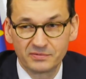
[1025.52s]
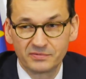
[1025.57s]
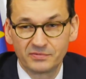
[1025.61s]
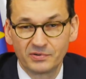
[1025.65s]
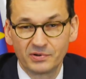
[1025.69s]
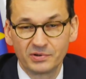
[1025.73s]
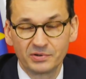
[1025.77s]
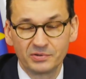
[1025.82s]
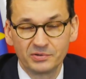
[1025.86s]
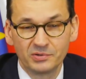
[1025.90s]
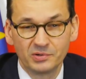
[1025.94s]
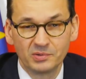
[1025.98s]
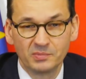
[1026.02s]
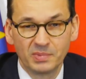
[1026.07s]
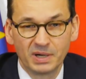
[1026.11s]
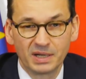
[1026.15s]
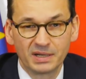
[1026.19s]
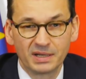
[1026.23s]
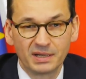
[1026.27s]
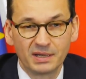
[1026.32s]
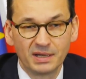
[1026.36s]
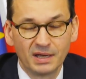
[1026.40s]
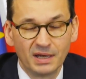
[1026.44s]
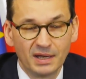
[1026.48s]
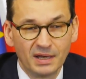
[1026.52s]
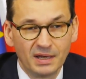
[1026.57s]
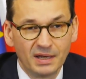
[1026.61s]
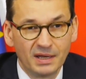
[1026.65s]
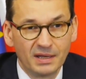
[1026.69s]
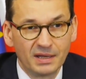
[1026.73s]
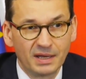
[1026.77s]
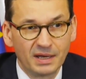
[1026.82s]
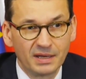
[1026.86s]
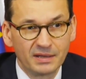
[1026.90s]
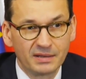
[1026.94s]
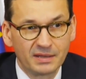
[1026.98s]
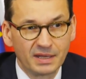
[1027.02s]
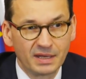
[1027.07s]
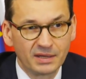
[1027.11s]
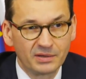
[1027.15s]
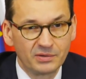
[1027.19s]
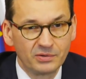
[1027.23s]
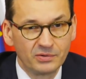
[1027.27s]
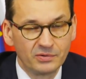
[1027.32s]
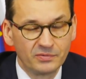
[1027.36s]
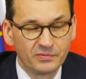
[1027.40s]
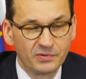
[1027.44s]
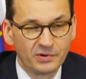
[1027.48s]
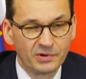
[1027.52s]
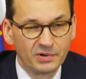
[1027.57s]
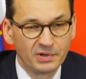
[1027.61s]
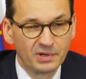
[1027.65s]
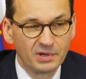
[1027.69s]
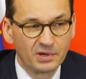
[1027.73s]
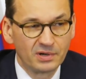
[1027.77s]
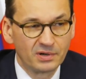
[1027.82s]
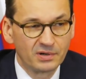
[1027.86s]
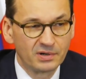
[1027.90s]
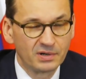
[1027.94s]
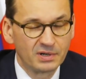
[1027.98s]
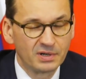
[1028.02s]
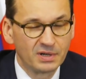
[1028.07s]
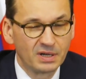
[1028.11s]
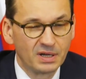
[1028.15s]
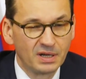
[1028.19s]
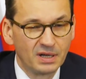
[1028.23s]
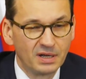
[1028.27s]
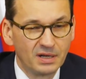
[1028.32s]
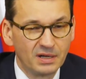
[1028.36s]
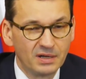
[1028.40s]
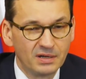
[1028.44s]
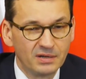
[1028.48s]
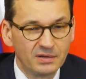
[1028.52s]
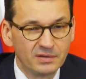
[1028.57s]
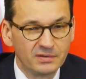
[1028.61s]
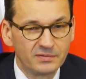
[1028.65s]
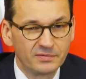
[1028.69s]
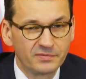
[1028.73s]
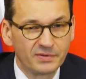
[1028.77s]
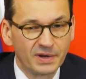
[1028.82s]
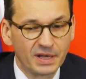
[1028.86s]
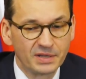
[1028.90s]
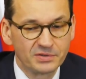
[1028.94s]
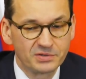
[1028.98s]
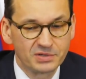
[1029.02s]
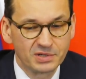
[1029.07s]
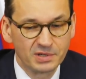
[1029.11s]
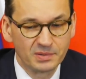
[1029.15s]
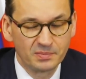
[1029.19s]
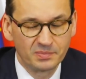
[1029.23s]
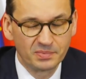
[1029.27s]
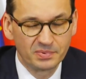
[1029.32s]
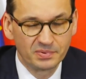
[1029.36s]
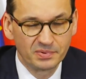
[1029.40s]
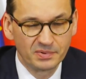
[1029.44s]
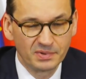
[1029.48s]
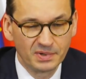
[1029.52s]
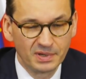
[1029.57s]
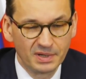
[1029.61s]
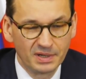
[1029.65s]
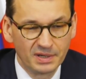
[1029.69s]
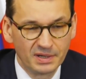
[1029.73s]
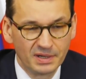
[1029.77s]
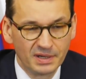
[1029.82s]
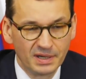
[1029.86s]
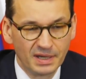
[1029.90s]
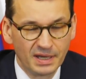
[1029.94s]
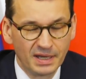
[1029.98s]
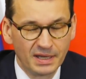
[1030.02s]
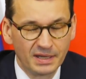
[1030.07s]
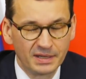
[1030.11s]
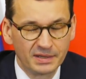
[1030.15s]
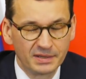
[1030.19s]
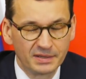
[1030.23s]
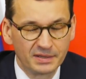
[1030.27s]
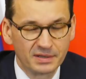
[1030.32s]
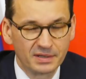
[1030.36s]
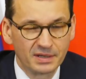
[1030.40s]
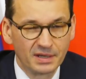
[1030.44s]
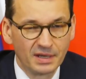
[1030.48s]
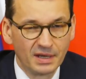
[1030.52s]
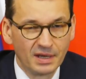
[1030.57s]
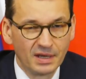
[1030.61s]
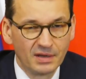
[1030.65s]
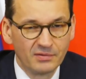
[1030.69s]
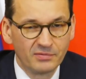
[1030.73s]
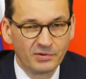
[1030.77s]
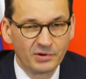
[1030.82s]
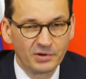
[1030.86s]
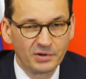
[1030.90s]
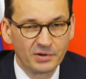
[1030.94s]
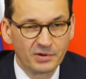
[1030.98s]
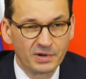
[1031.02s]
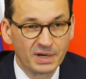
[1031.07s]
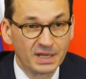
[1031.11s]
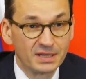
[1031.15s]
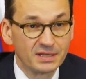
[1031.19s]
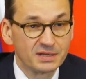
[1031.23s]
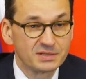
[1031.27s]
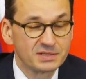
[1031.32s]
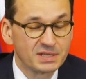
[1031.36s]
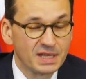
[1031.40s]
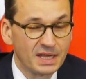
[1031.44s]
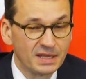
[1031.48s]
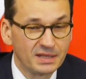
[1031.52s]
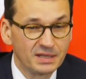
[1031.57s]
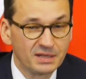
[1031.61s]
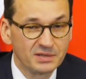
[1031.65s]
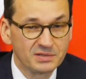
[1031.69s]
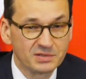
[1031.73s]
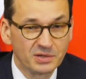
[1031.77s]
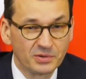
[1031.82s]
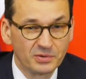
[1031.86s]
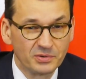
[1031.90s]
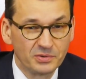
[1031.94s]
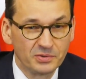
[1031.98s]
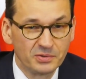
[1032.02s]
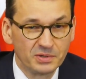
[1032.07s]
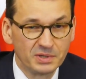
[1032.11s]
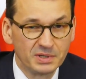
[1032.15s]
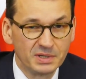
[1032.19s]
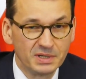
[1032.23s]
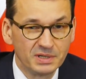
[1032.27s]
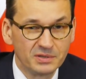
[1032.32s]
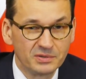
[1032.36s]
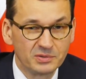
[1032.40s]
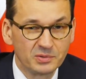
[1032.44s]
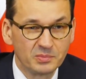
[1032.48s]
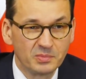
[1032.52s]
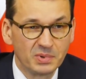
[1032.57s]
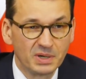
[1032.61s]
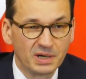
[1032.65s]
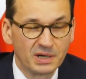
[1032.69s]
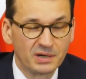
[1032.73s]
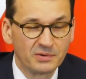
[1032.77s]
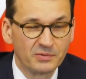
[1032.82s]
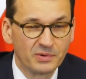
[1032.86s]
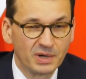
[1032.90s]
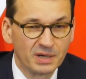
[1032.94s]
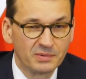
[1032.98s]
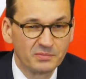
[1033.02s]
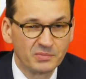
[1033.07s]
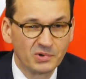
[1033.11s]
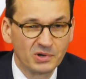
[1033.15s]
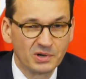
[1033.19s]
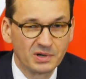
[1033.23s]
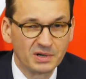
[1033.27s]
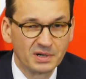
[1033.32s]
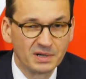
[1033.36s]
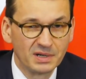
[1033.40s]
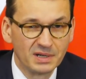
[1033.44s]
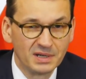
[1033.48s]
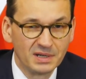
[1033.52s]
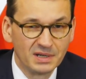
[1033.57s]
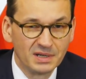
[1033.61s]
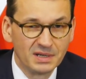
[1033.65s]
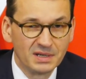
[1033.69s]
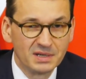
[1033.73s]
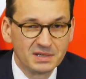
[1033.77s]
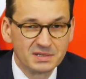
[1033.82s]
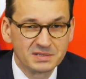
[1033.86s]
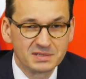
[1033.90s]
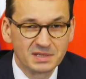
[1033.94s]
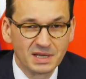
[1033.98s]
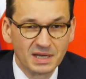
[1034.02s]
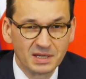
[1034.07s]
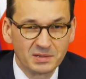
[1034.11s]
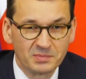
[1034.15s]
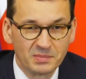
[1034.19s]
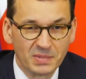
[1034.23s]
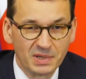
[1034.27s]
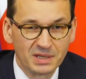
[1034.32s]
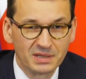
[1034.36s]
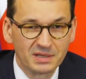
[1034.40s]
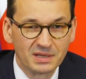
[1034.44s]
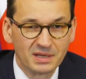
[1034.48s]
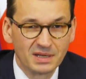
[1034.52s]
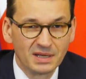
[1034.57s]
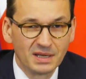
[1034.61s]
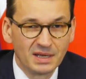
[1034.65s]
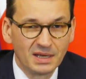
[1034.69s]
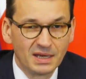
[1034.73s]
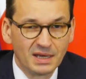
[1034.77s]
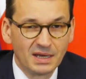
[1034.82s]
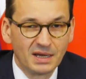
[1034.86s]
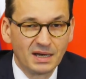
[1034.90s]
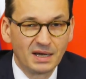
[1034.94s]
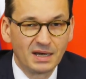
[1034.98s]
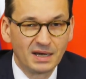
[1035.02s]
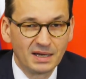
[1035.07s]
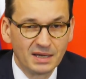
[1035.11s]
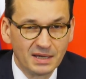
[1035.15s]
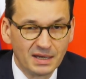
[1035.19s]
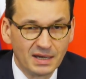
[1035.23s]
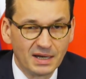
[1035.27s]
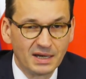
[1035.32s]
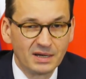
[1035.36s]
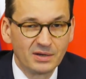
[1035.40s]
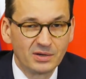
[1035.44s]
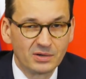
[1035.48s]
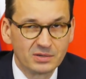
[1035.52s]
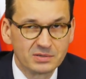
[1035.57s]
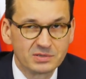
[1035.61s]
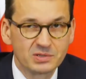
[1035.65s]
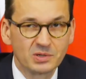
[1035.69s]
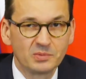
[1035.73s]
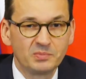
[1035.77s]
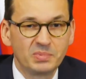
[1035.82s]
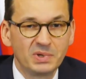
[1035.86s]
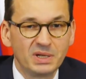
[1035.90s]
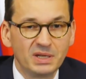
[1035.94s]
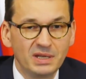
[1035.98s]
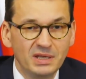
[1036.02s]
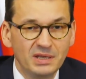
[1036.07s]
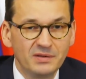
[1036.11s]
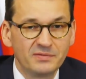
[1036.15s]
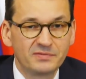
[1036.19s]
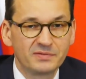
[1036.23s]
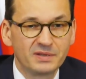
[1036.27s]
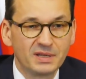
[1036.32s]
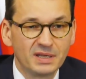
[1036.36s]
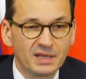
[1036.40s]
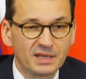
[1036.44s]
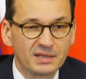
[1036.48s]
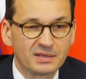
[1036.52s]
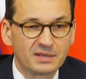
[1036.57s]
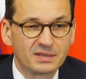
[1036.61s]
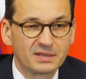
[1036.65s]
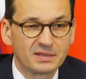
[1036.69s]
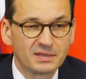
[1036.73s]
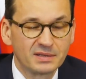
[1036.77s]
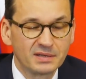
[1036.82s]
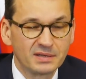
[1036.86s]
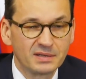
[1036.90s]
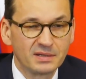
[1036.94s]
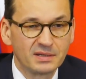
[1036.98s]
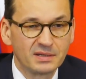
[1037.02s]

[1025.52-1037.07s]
for you, but I thank you for your friendship and for your understanding. So you will need to bear one more statement. I also believe that